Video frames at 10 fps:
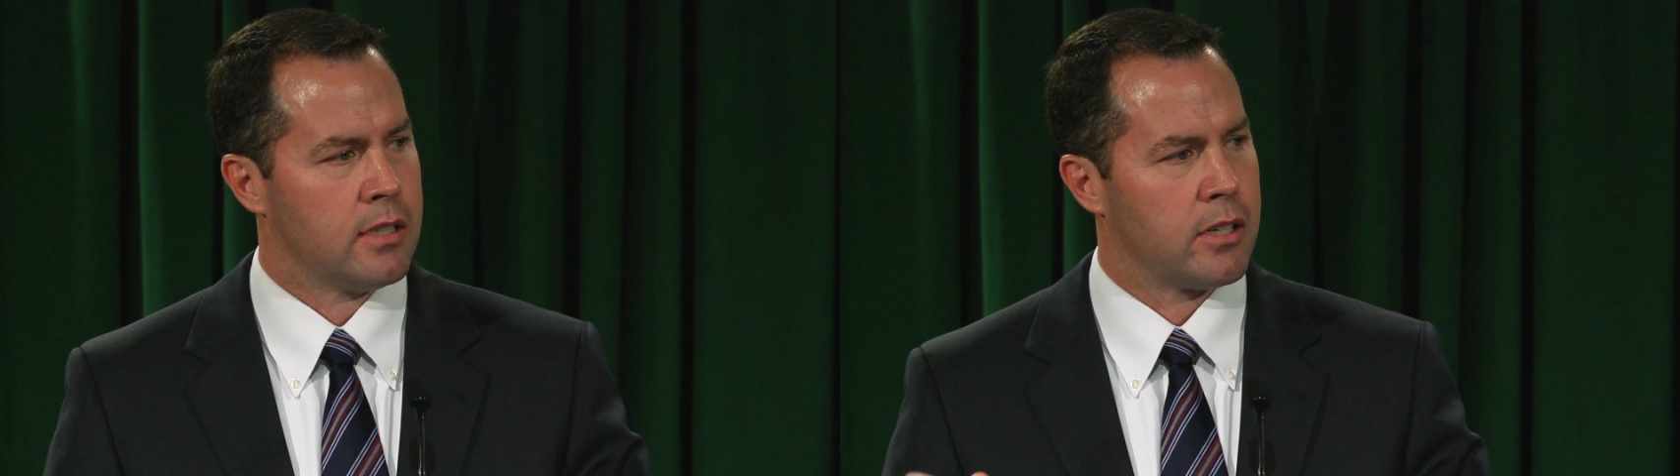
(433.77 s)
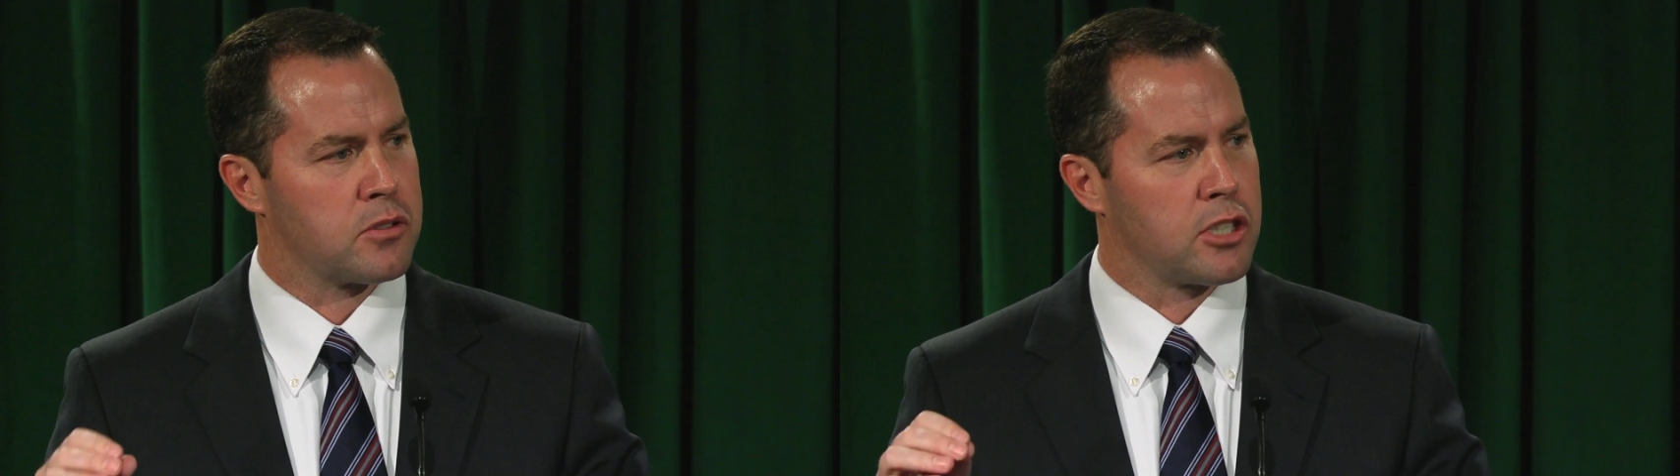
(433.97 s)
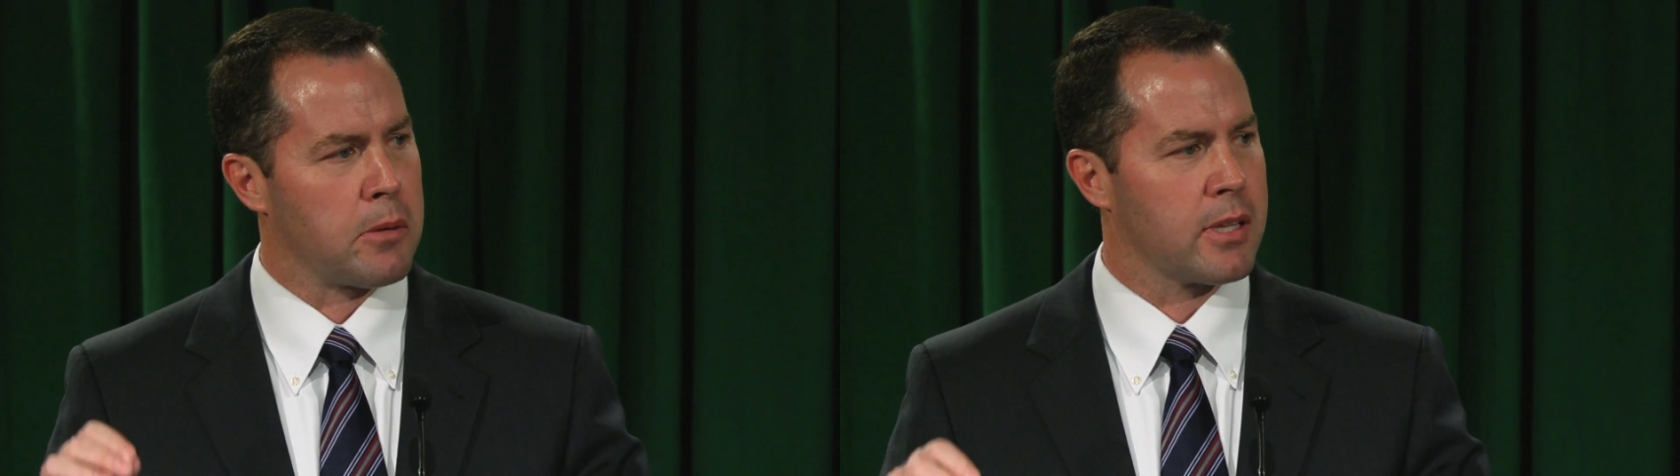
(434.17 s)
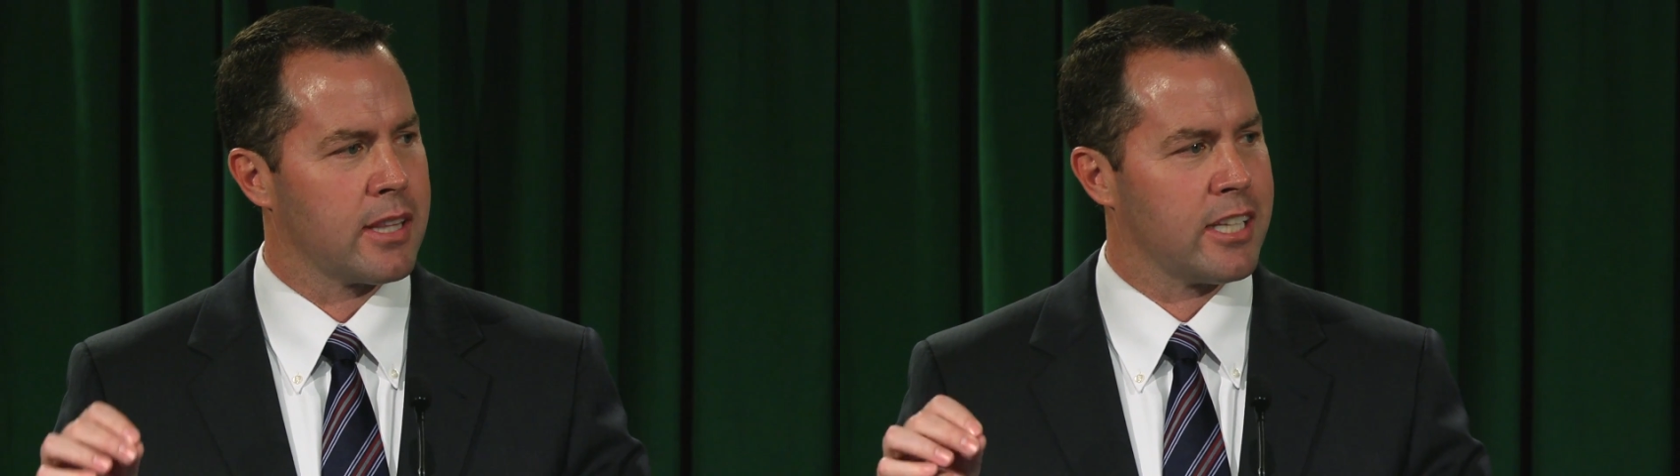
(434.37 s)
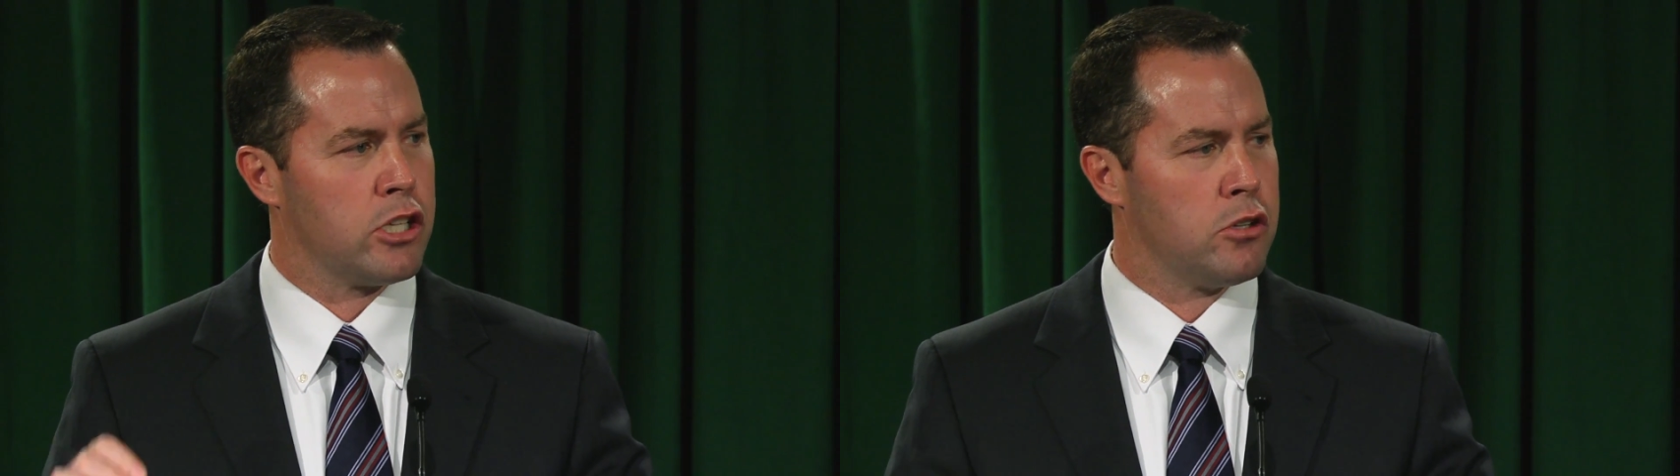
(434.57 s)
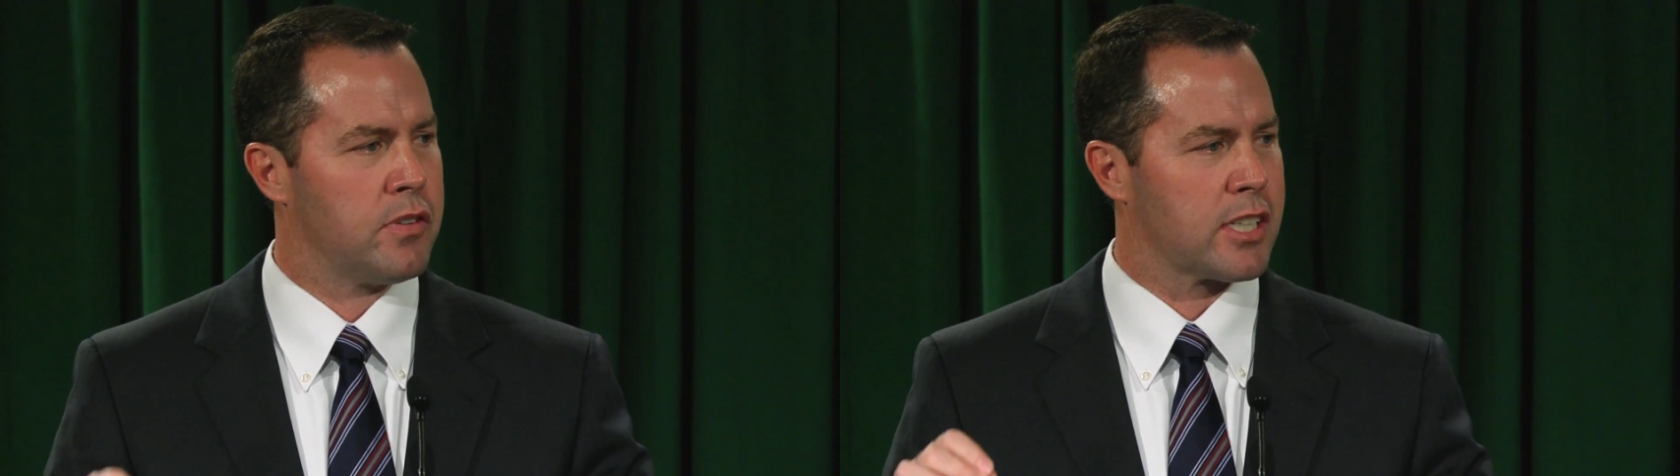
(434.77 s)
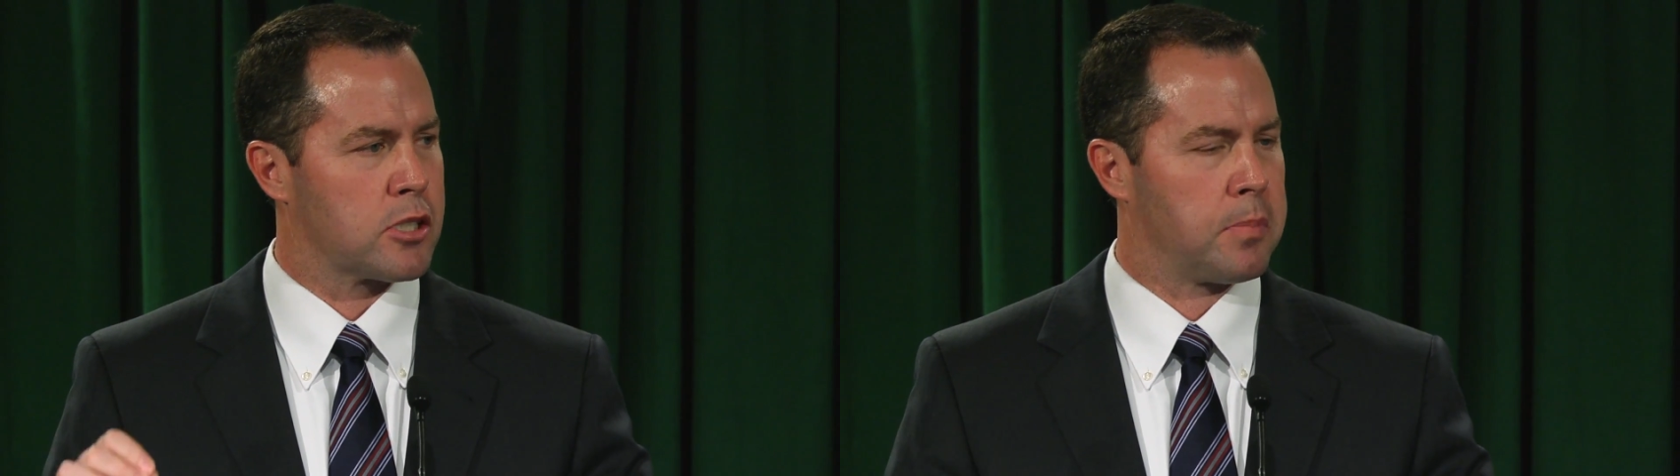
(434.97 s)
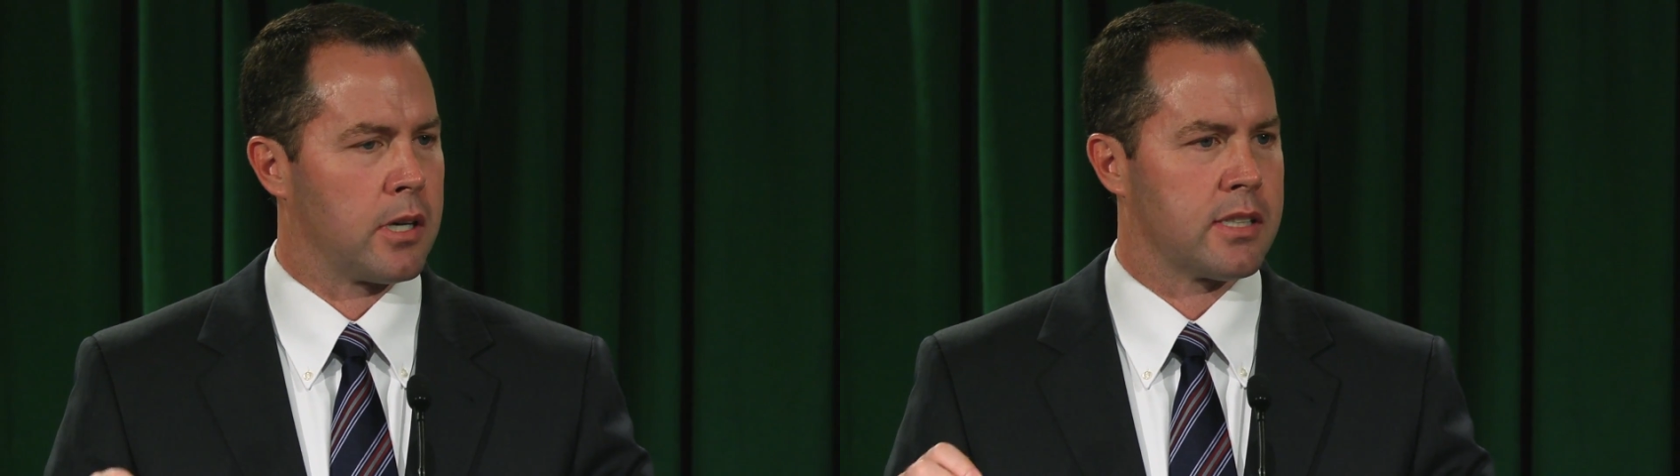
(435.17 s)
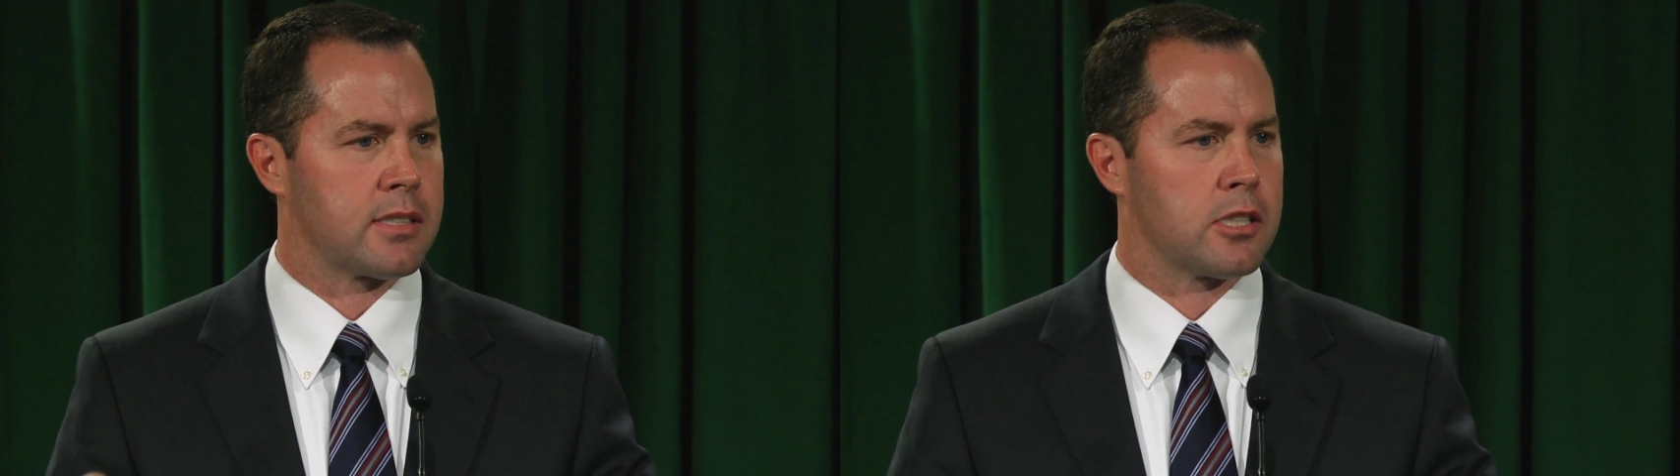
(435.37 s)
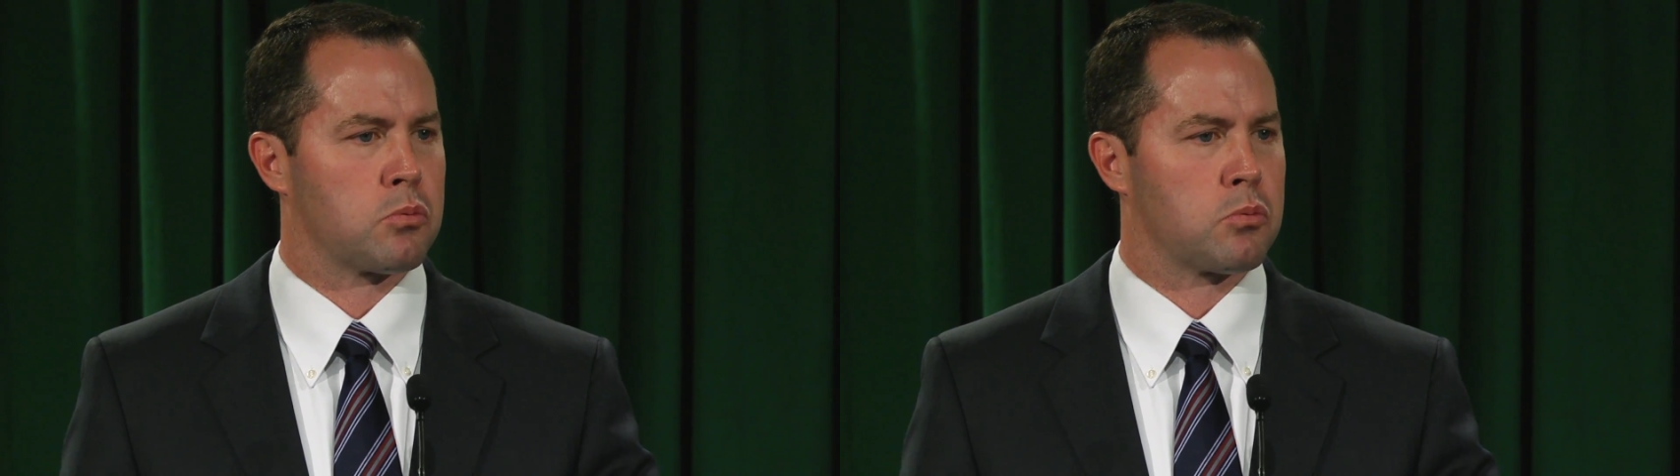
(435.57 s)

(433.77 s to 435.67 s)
of something that you've experienced